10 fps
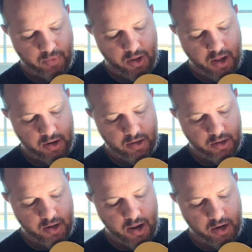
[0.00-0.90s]

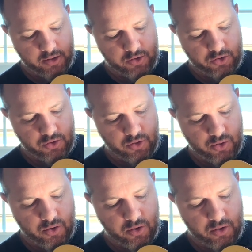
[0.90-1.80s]
connect
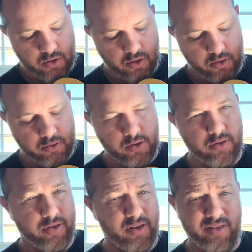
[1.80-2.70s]
these little,
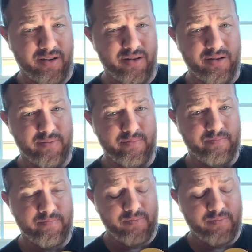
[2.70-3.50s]
I think they call them,